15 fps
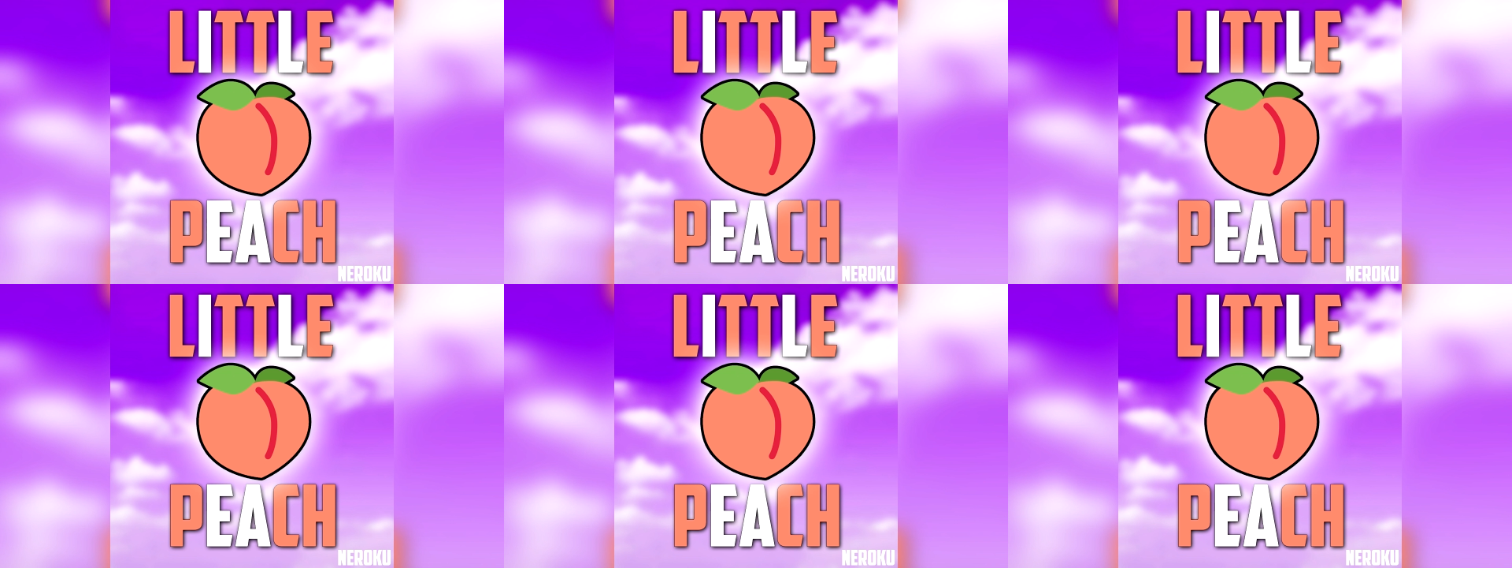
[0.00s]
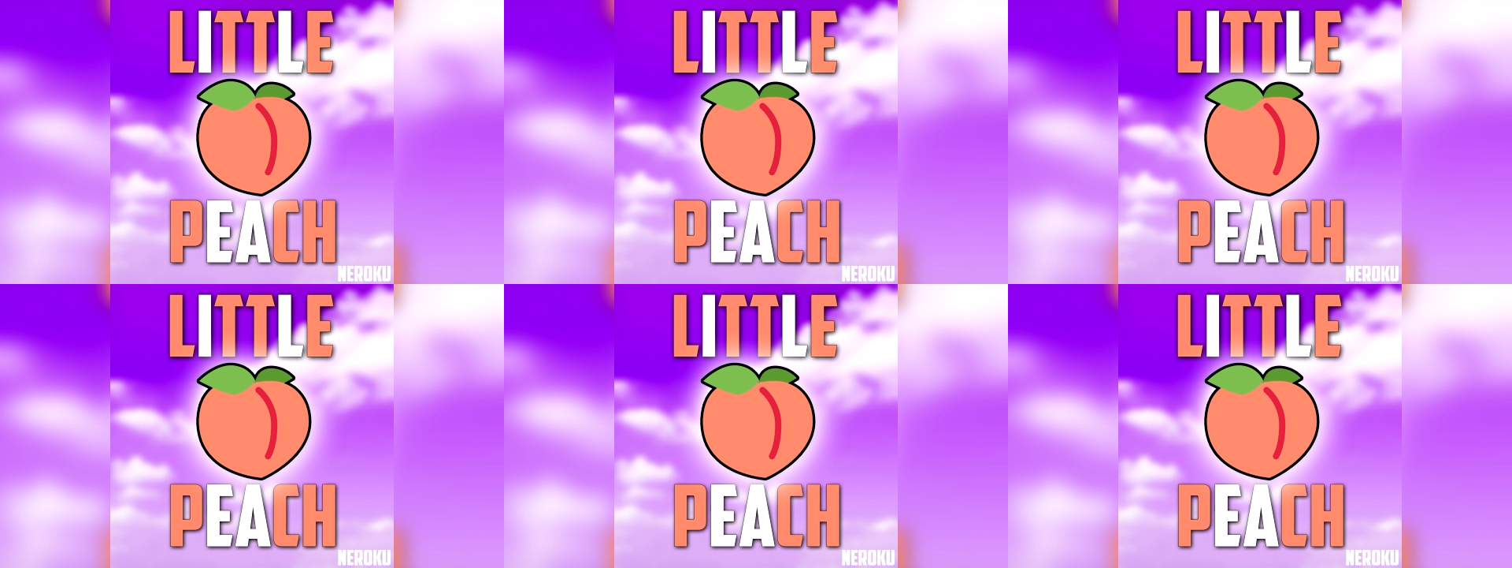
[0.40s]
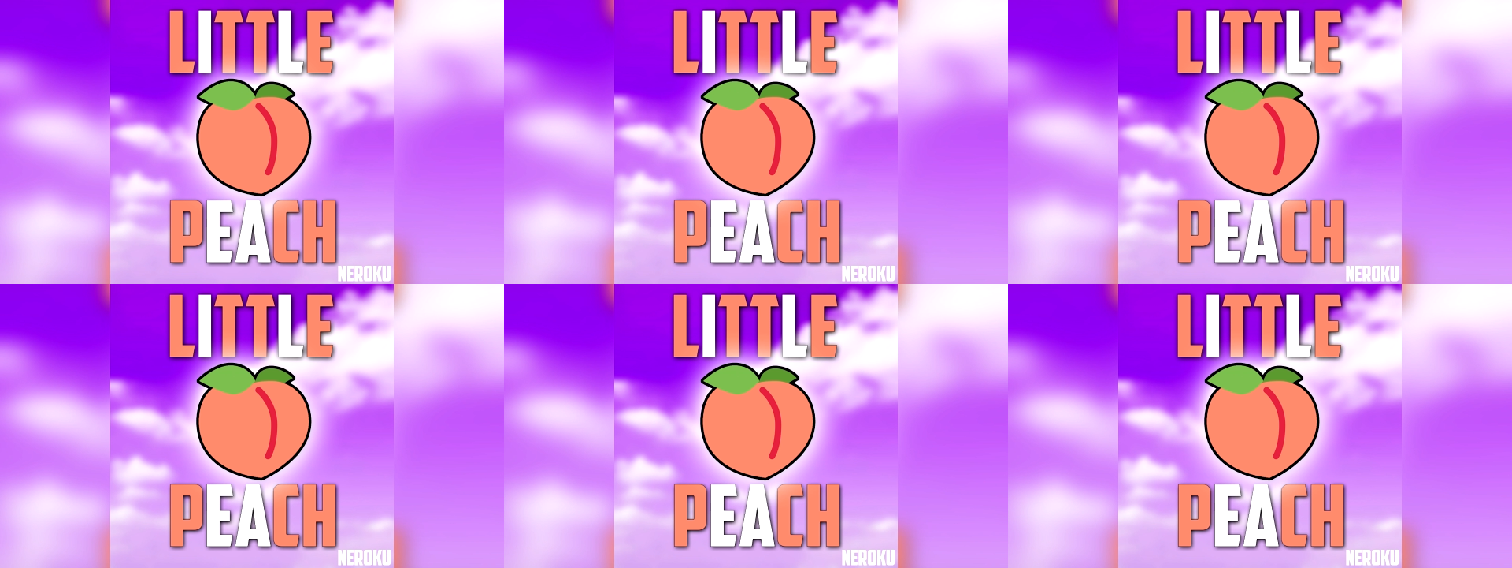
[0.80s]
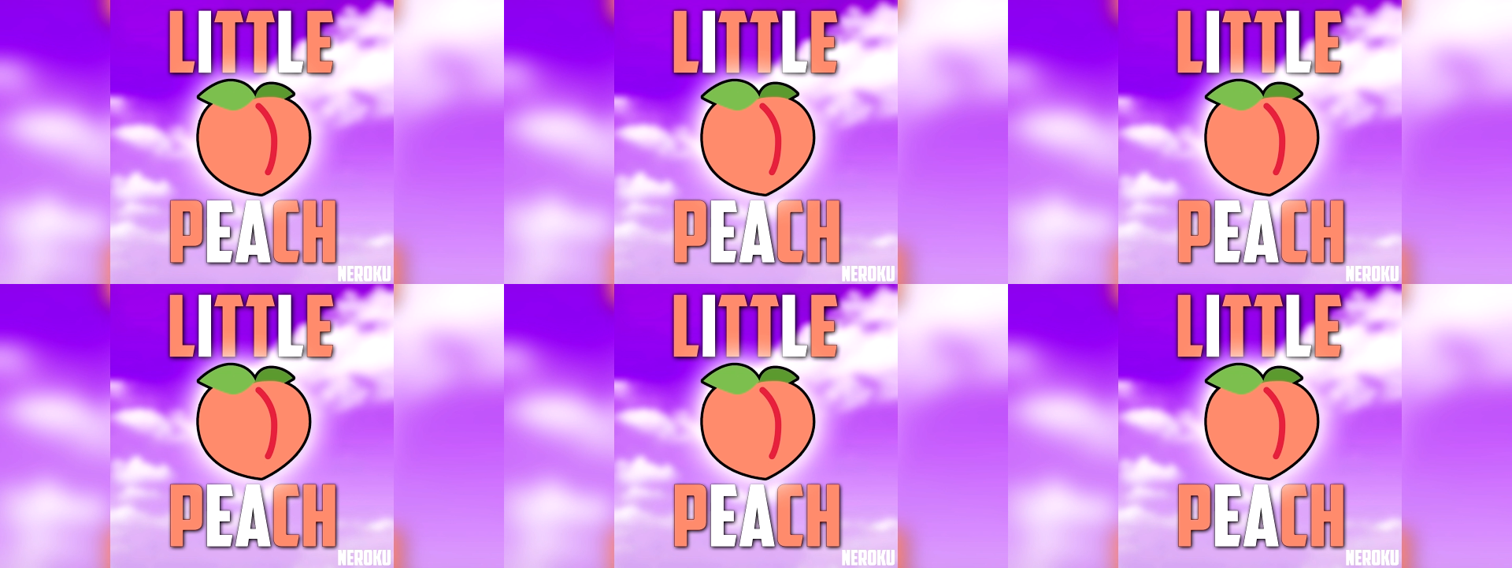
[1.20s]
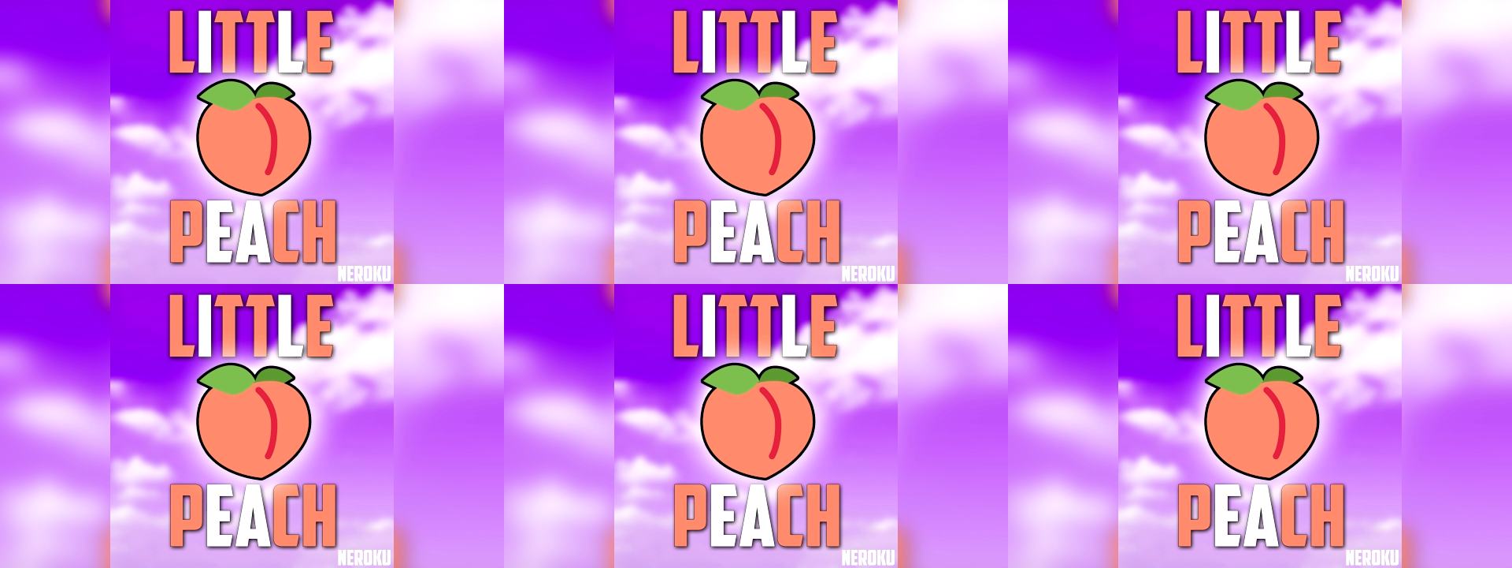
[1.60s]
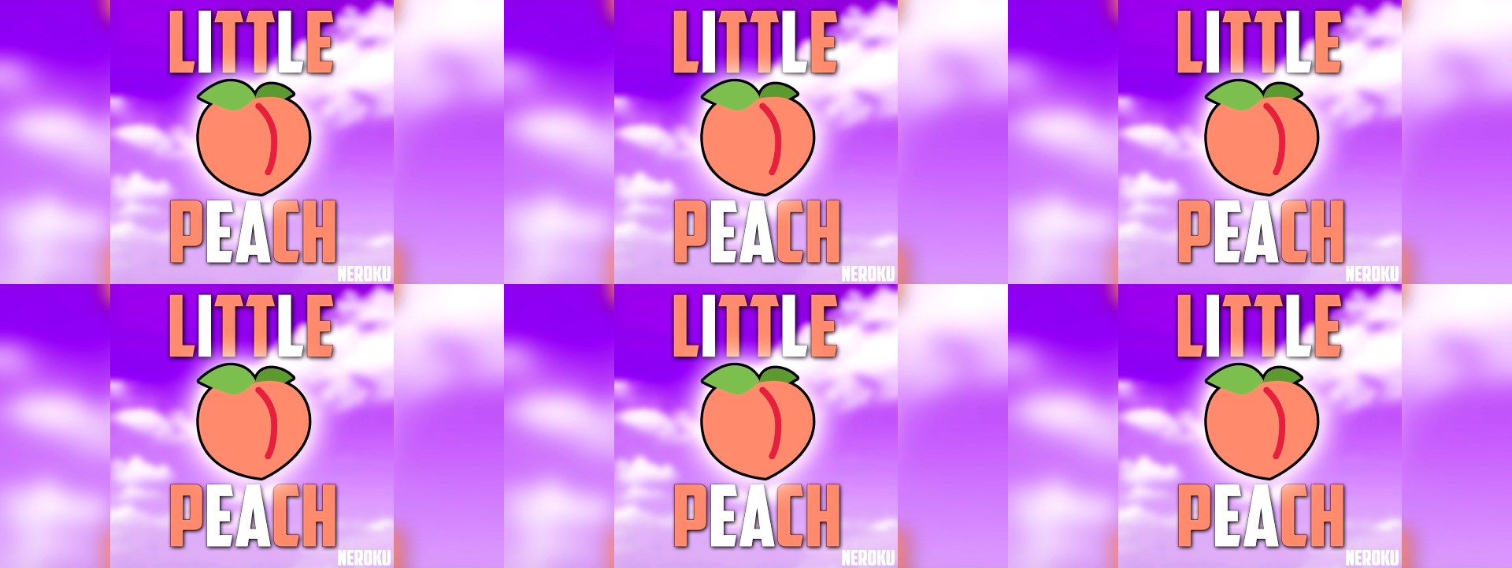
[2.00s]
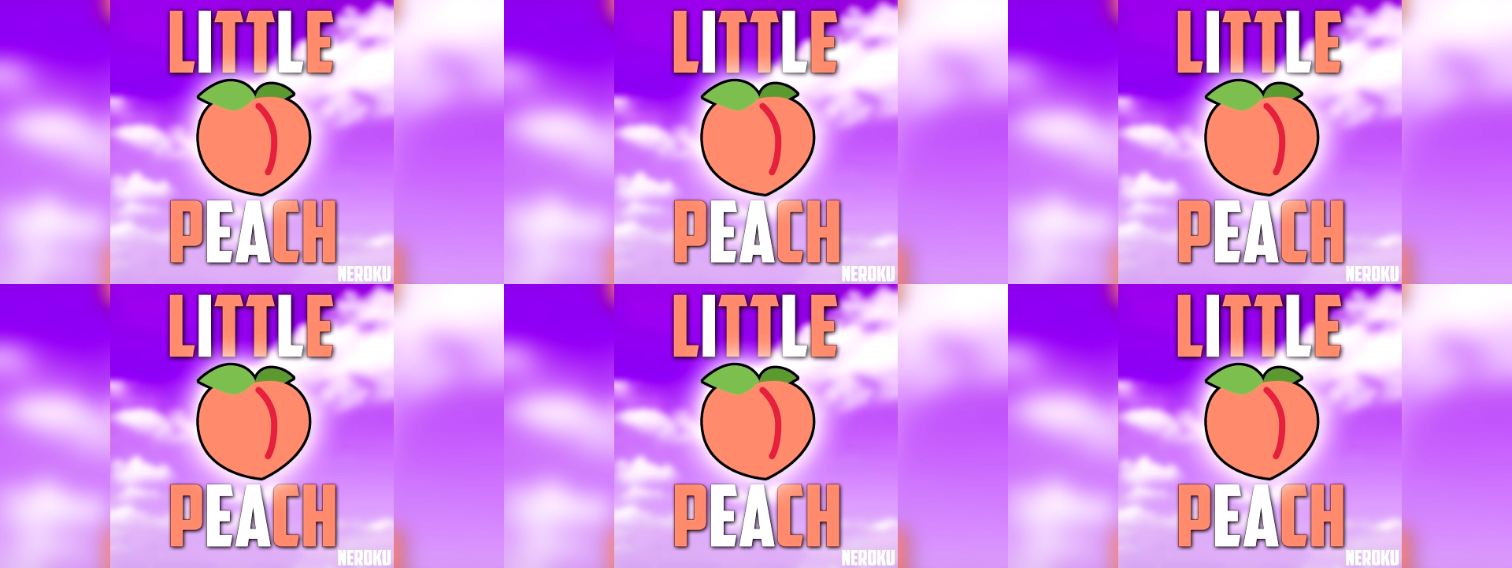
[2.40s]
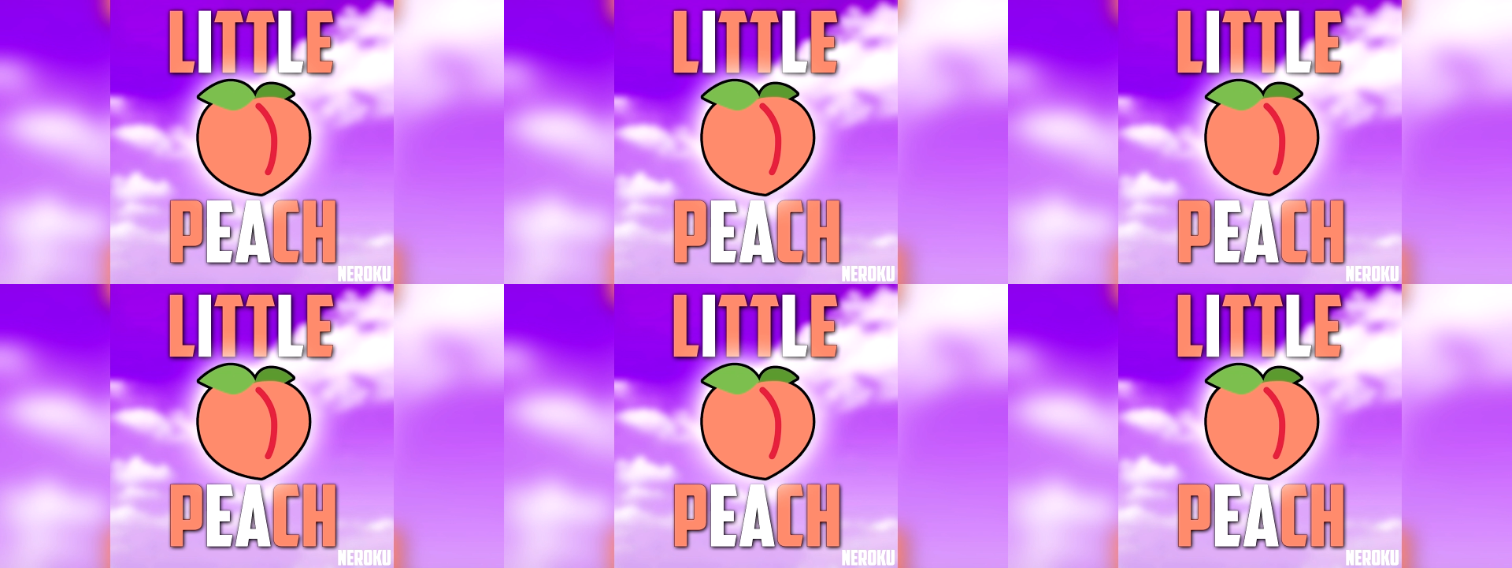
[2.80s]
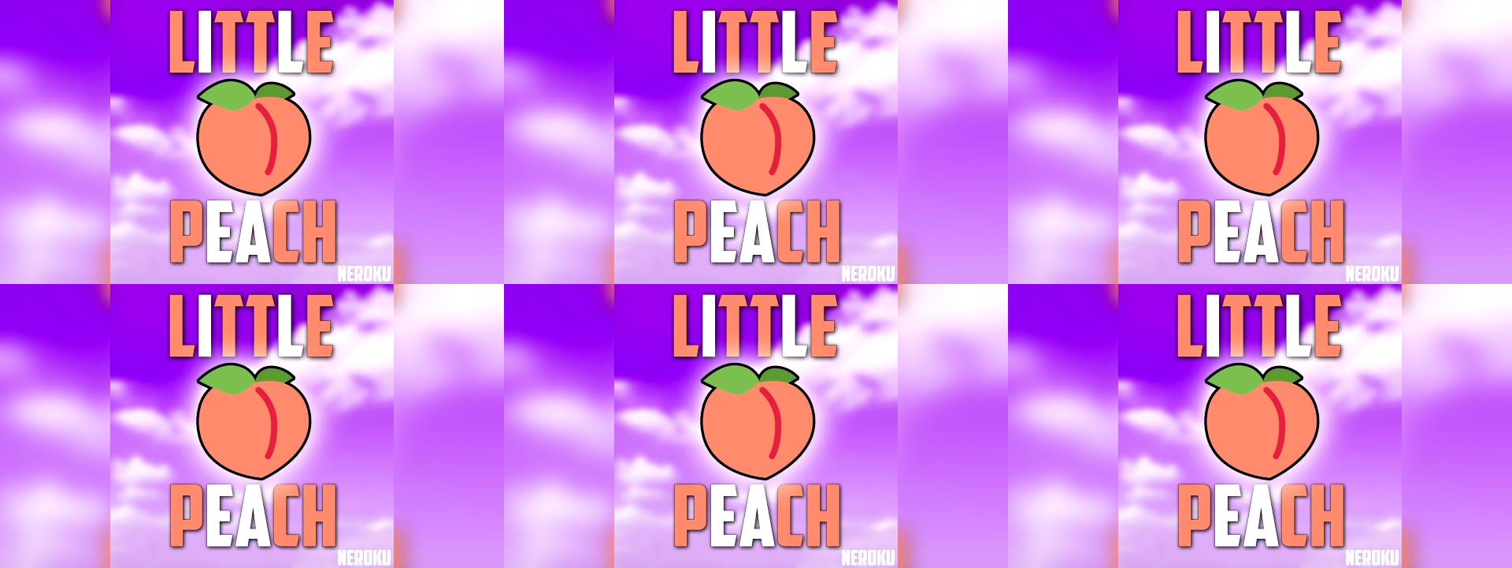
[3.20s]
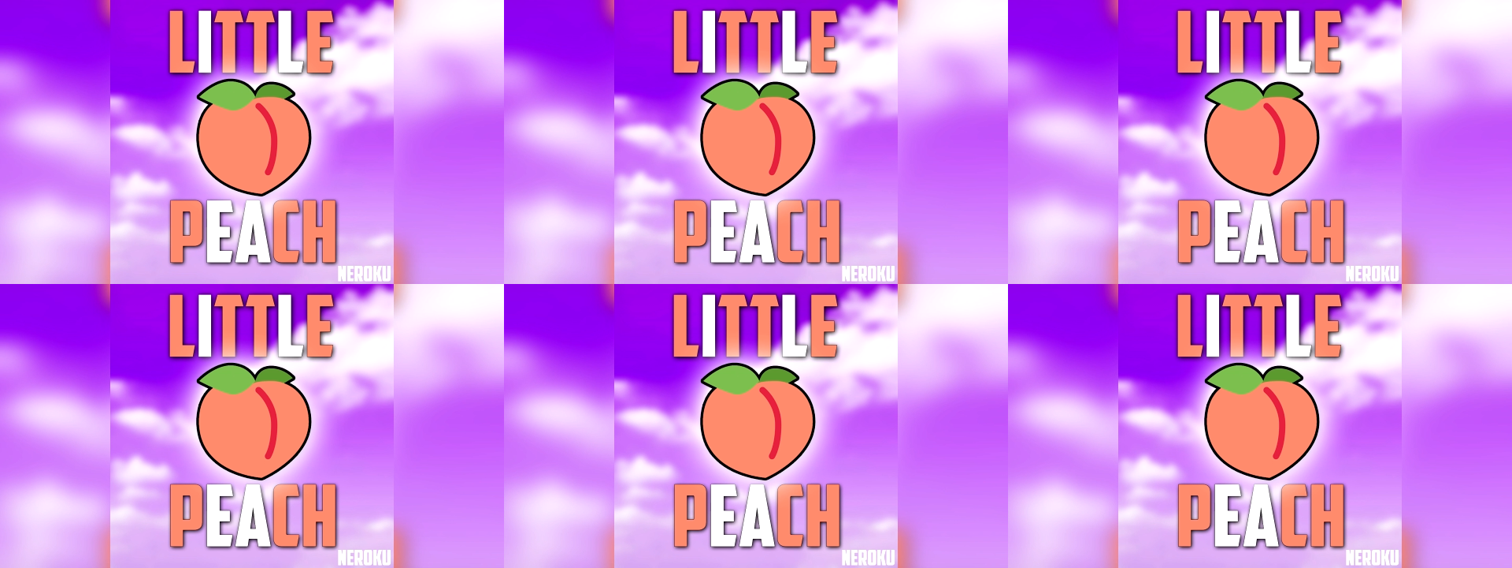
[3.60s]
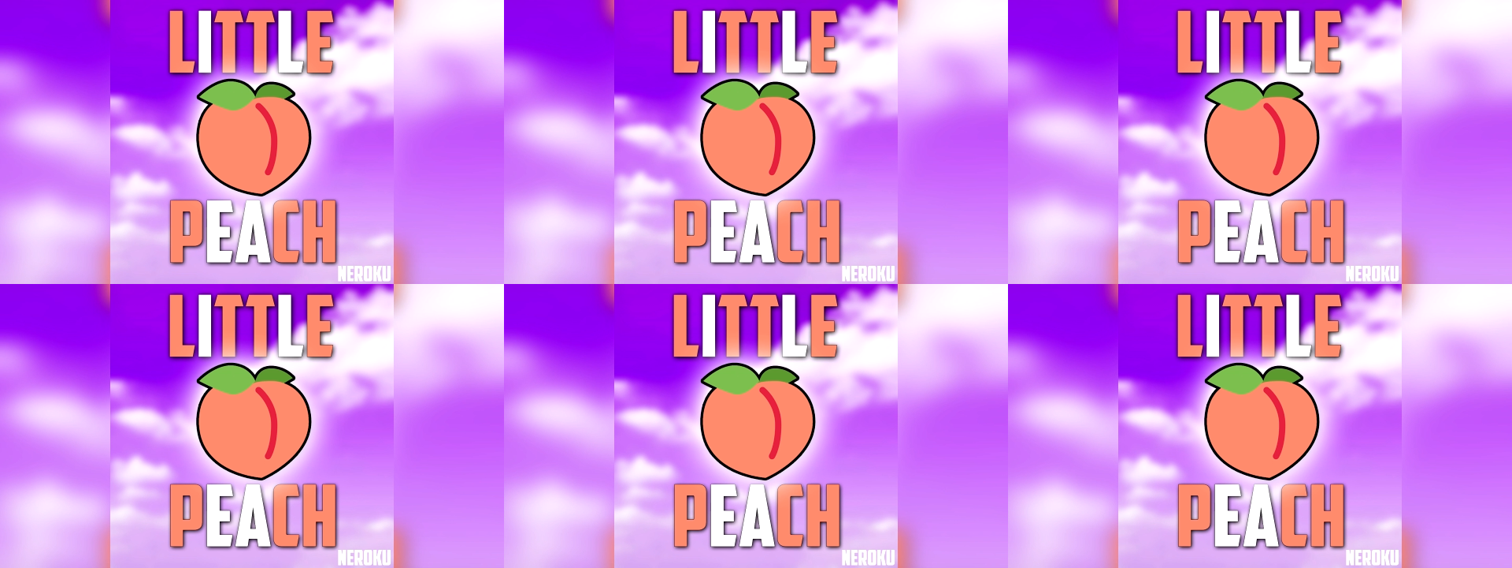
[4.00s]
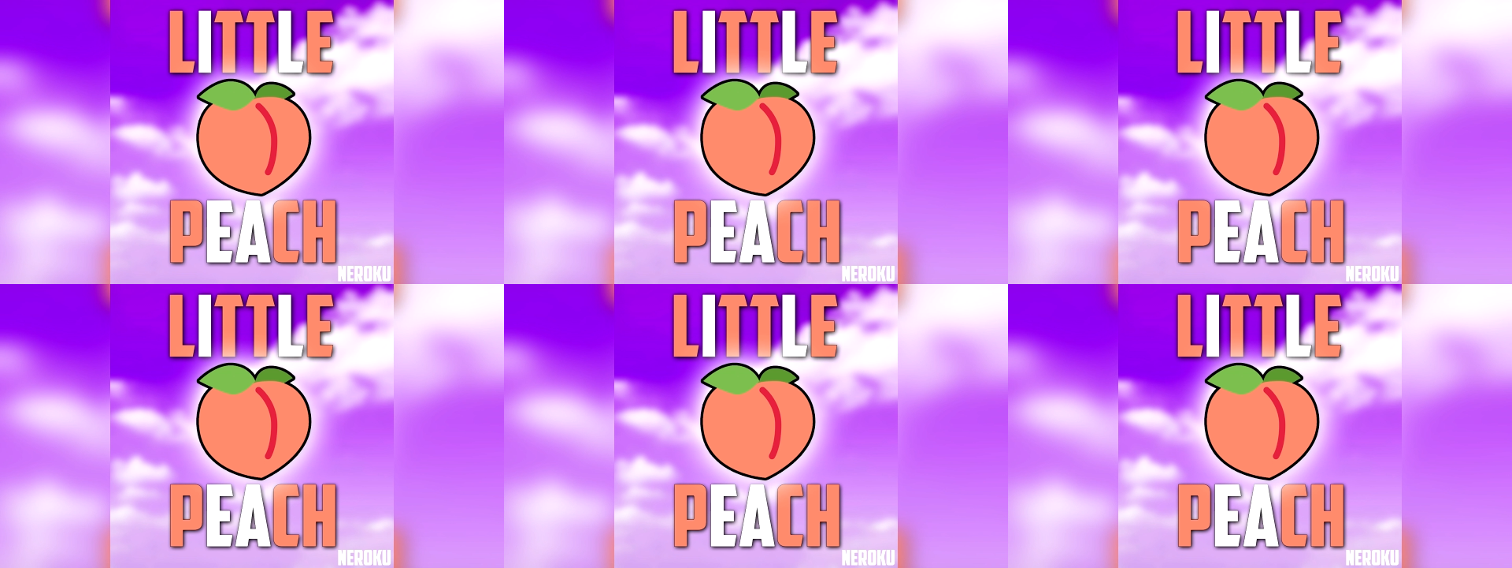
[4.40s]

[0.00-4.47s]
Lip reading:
(no speaker visible)